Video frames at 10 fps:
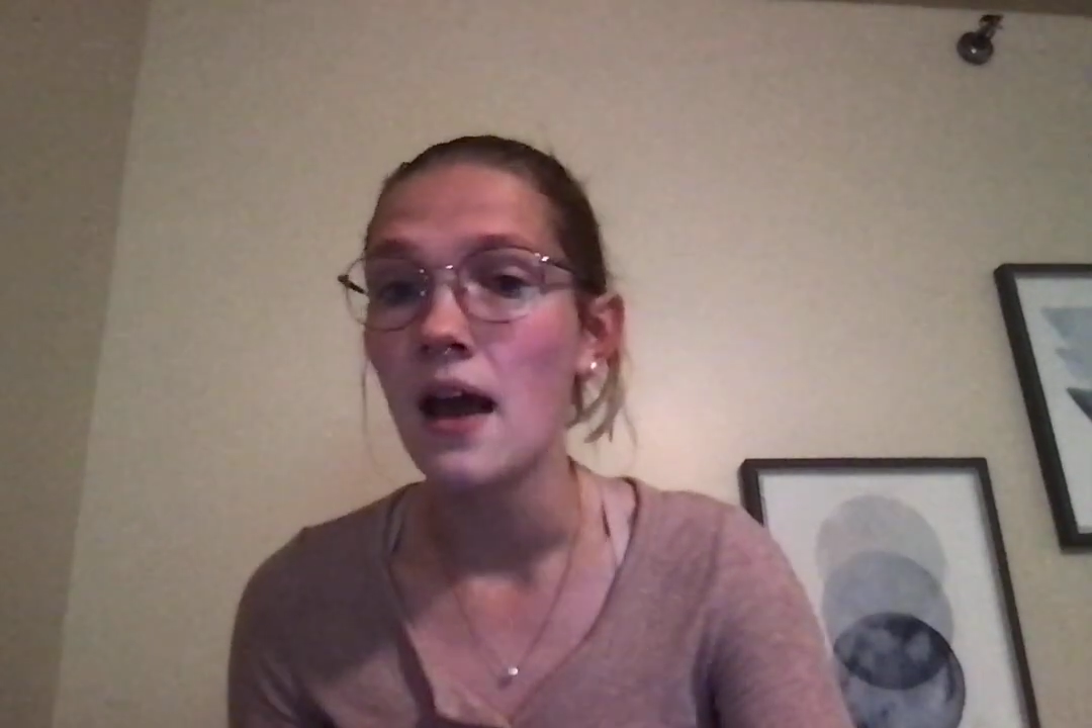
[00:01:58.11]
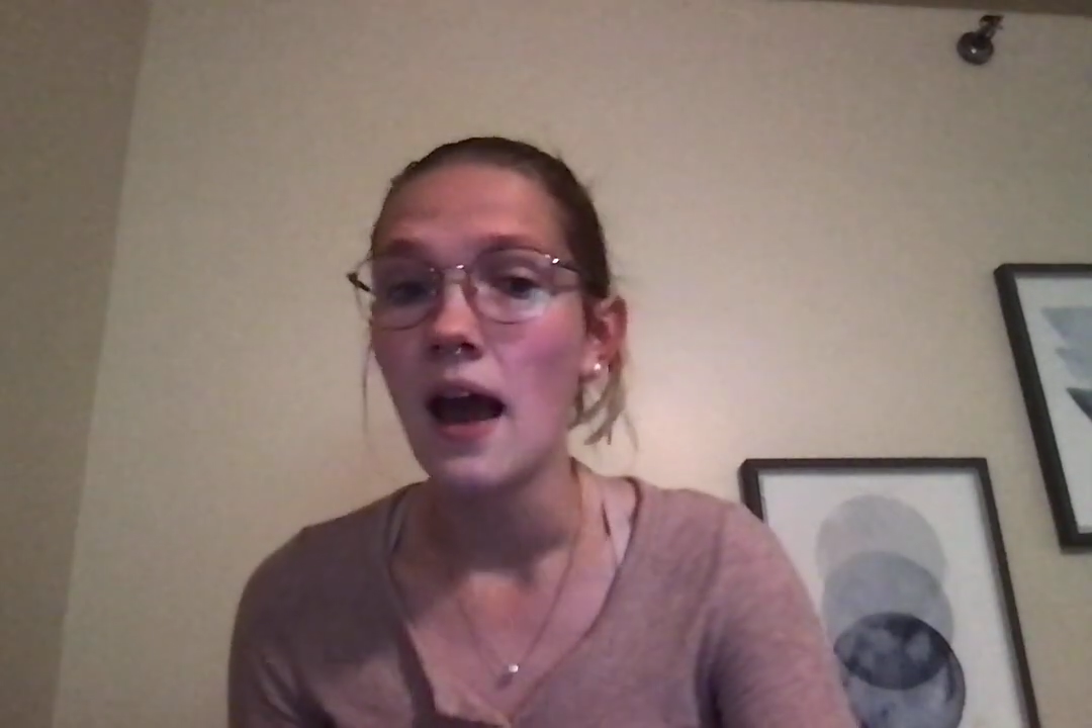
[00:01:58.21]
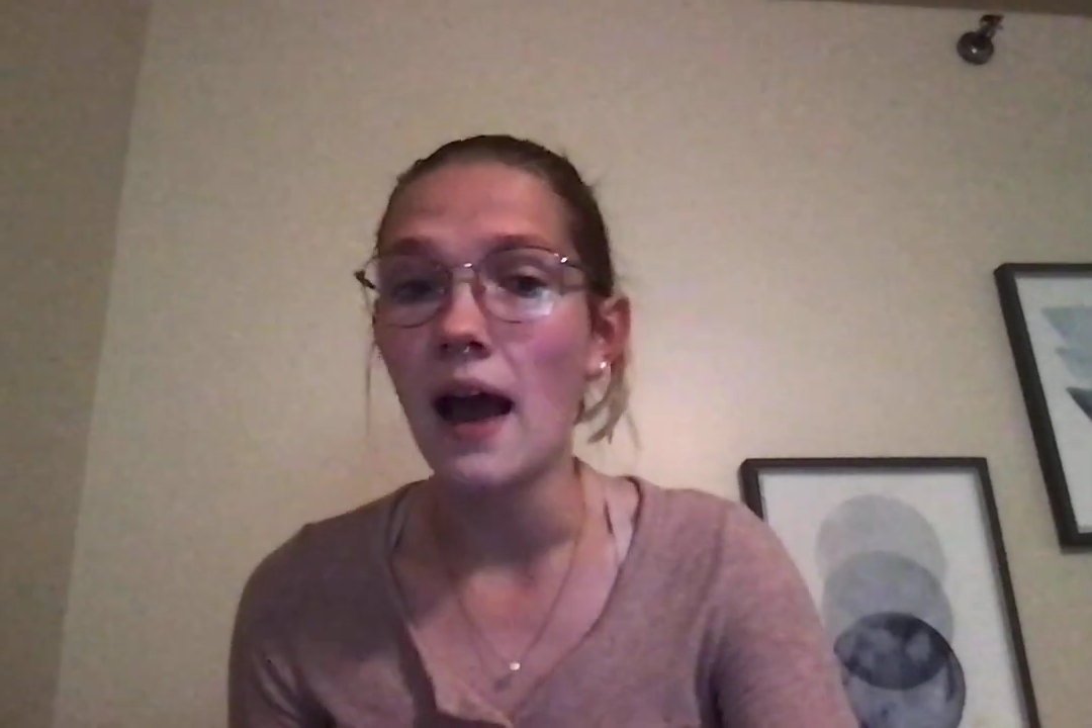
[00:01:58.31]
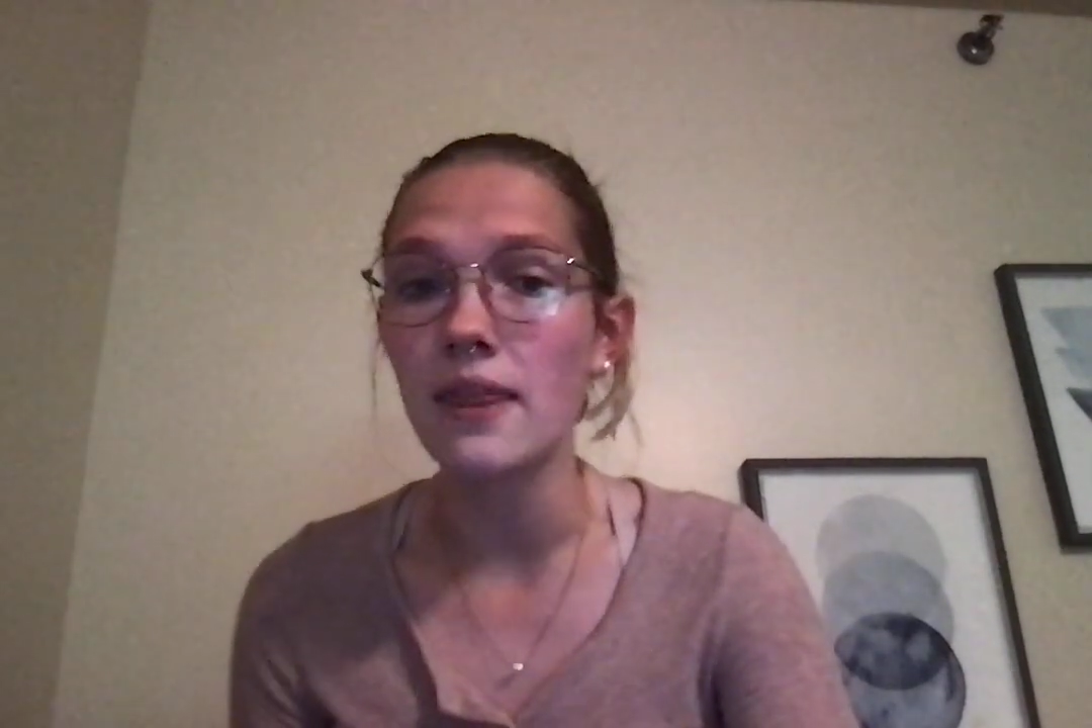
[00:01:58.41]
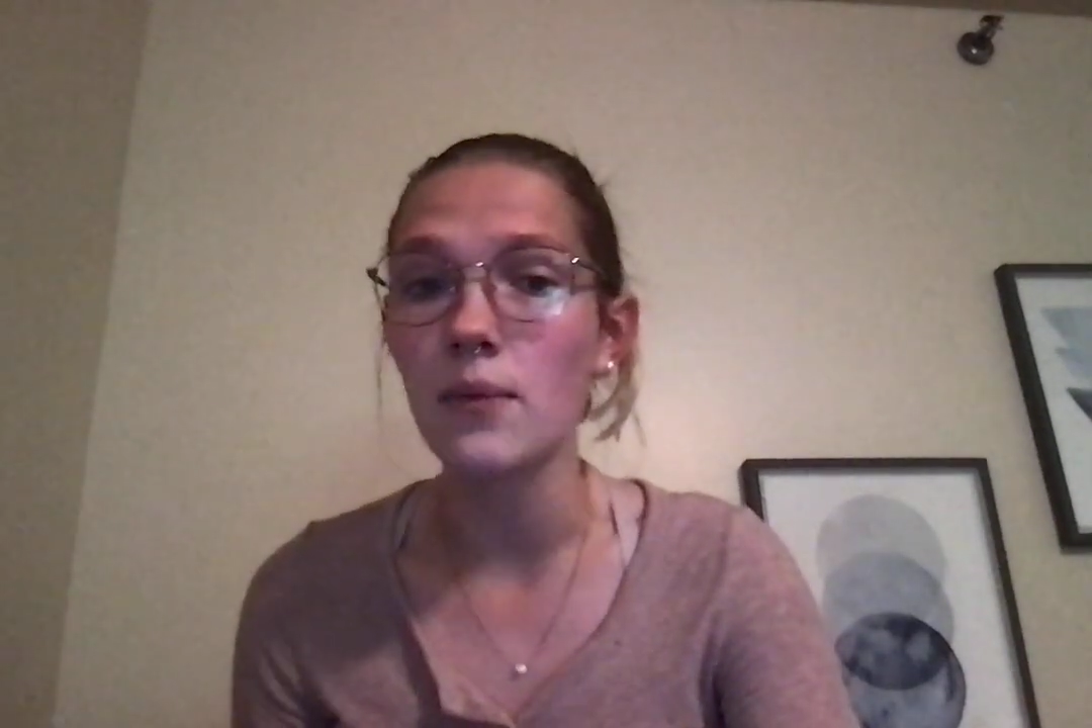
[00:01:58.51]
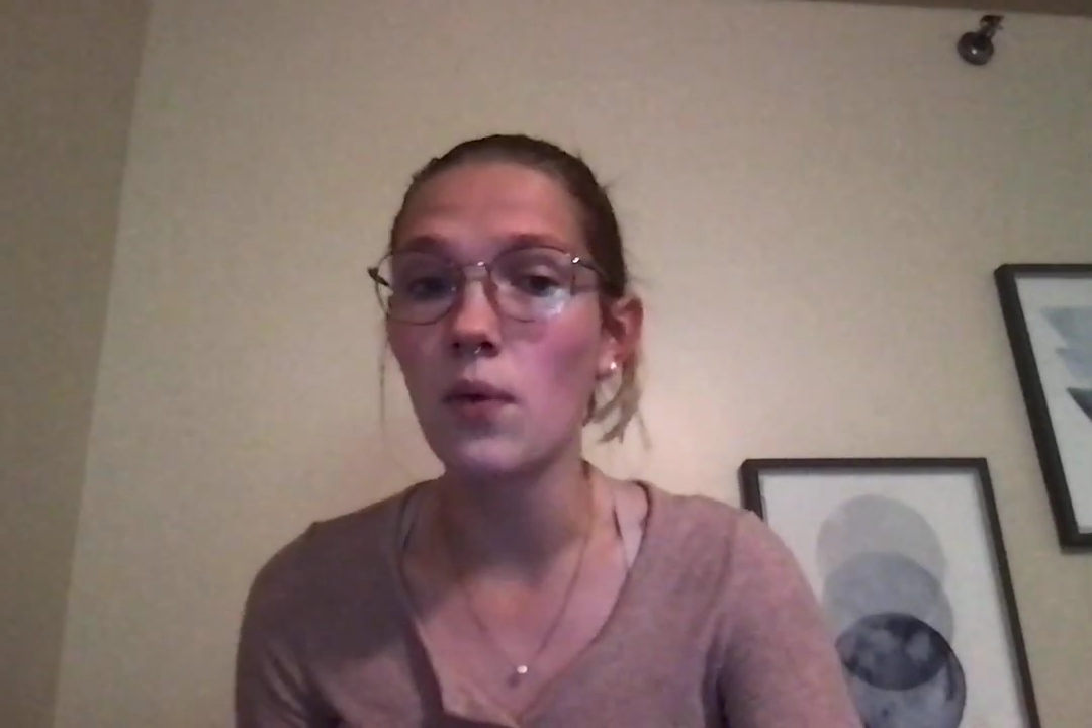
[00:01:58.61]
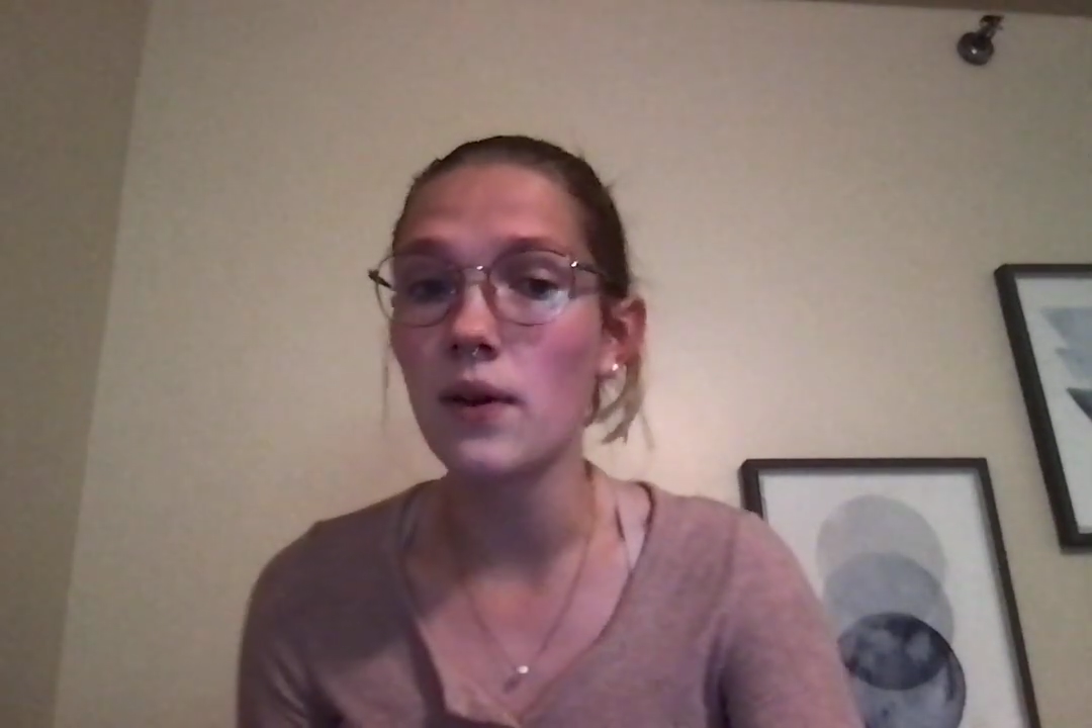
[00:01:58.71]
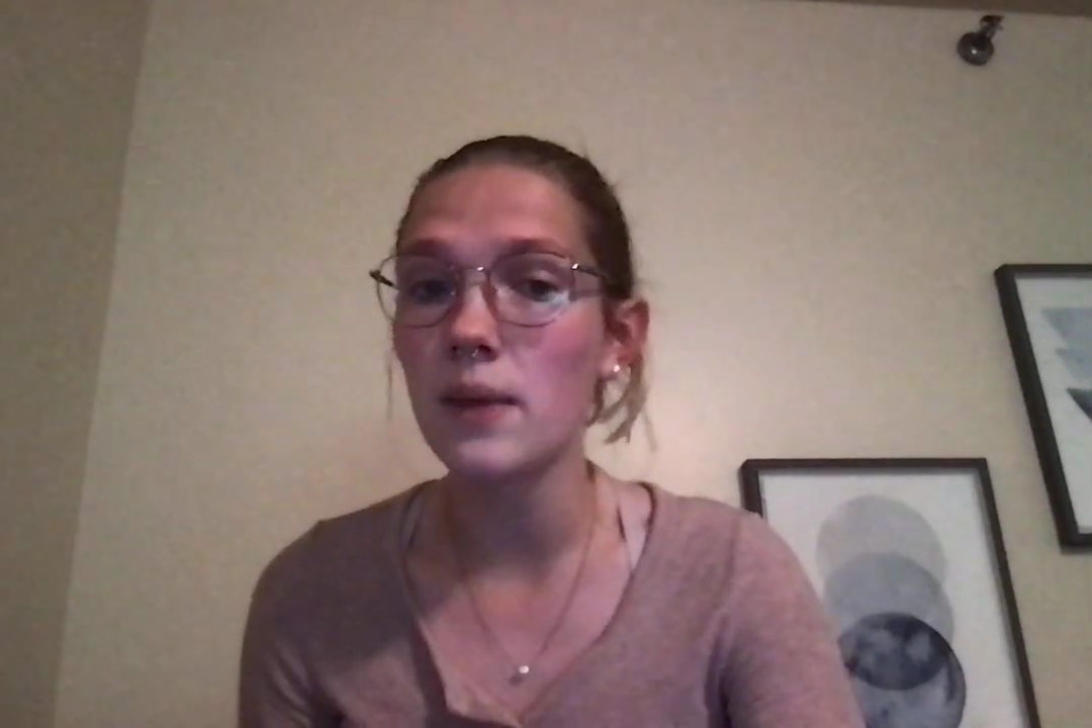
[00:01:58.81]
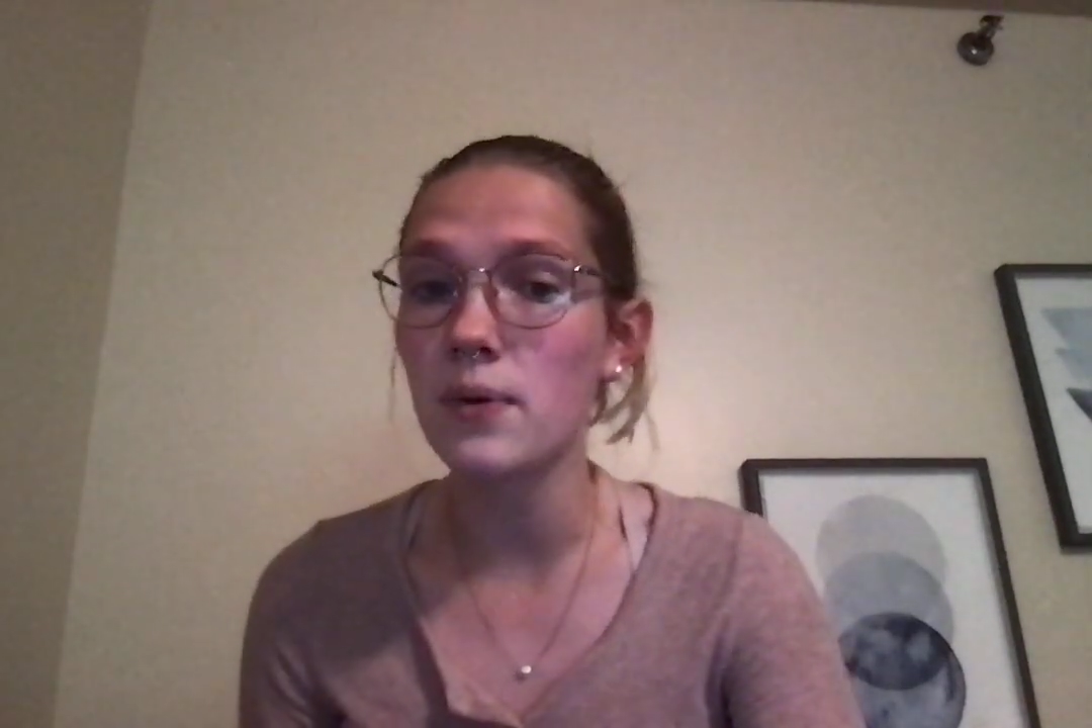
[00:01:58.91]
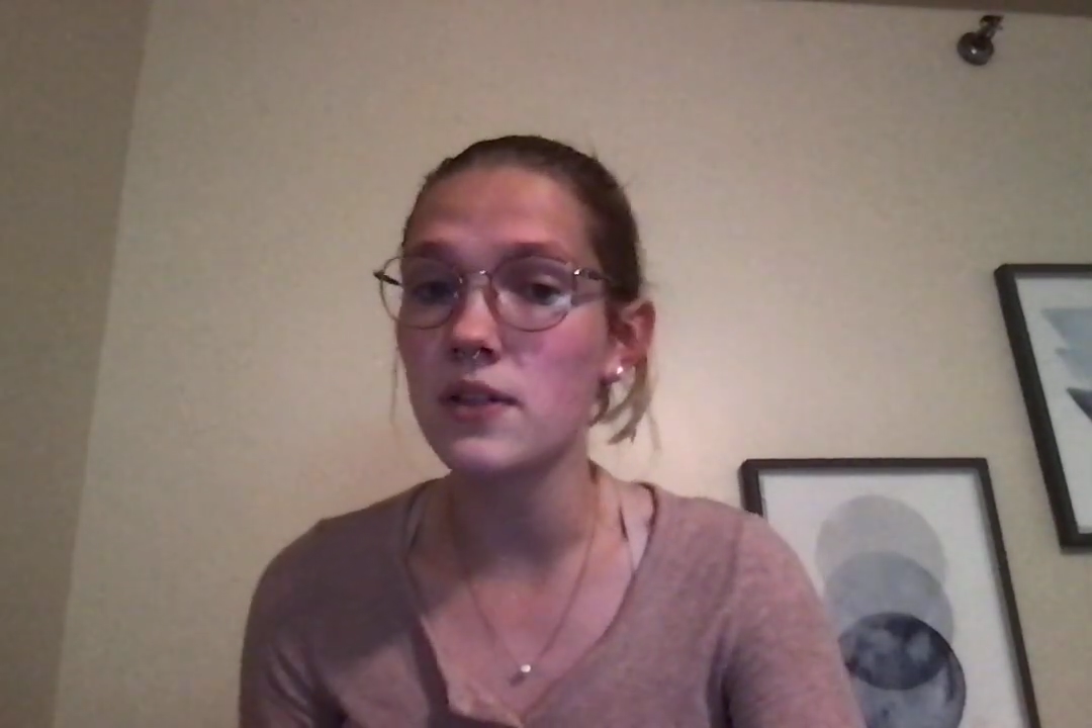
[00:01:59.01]
and the more they
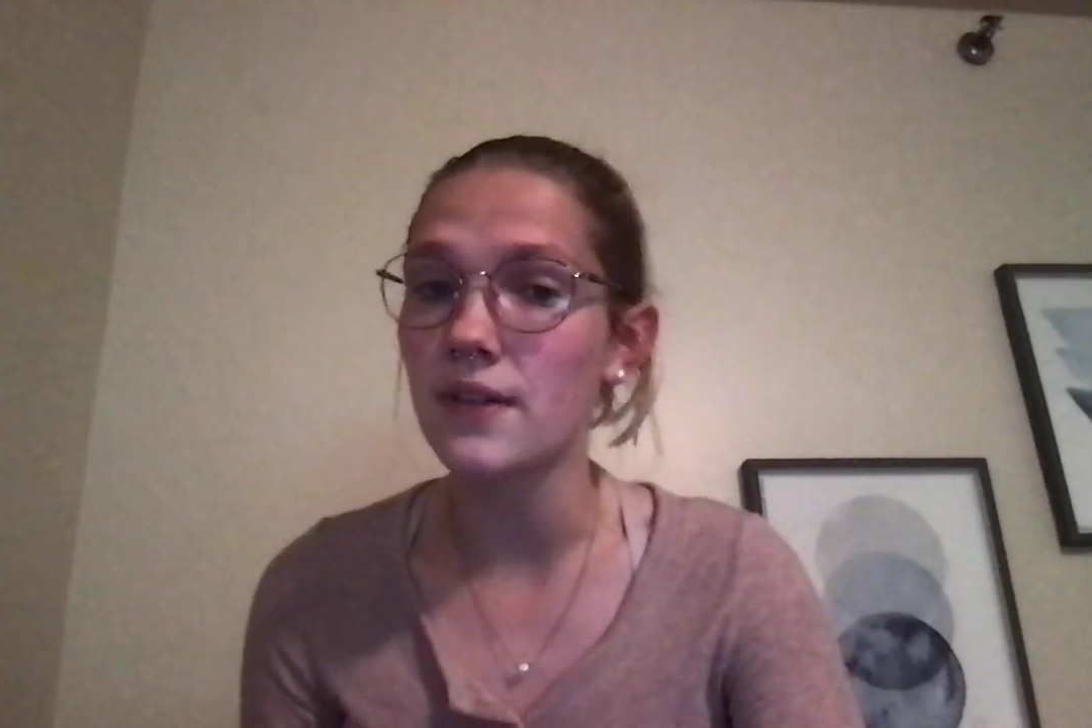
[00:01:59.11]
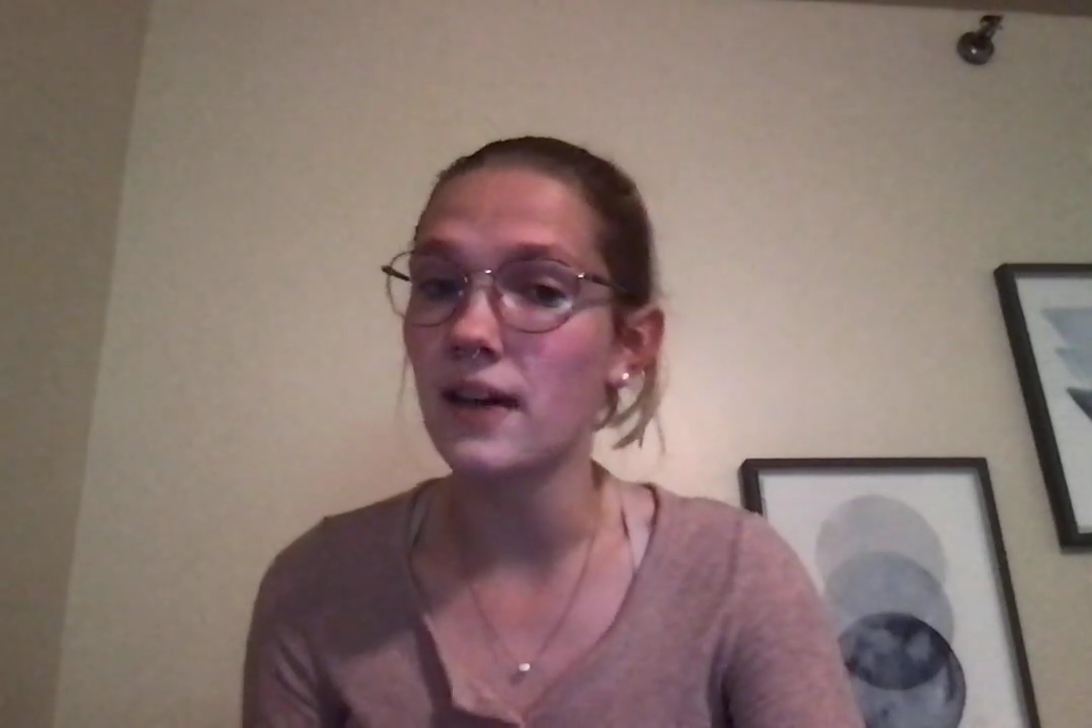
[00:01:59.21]
perceive it